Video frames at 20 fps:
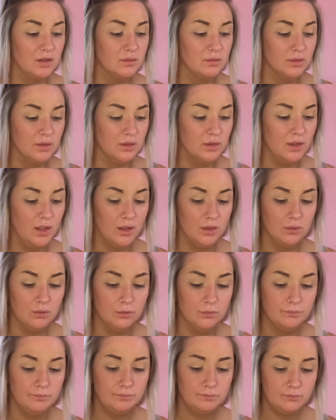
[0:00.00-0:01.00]
of like how
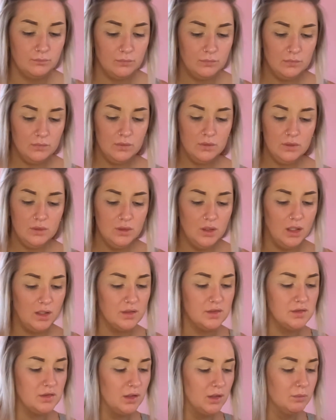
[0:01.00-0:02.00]
I
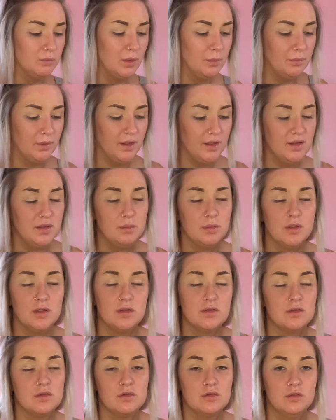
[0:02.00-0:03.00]
start my base, because
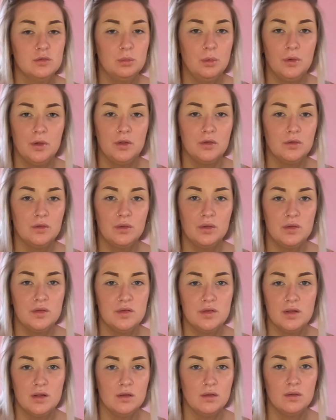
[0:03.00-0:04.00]
there's no point doing
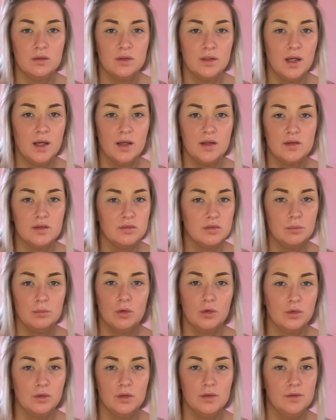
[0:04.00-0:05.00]
concealer on the eyes if I'm
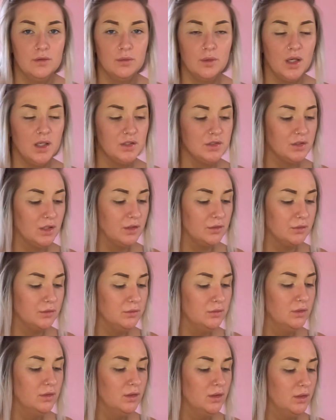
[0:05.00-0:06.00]
not going to do eyeshadow.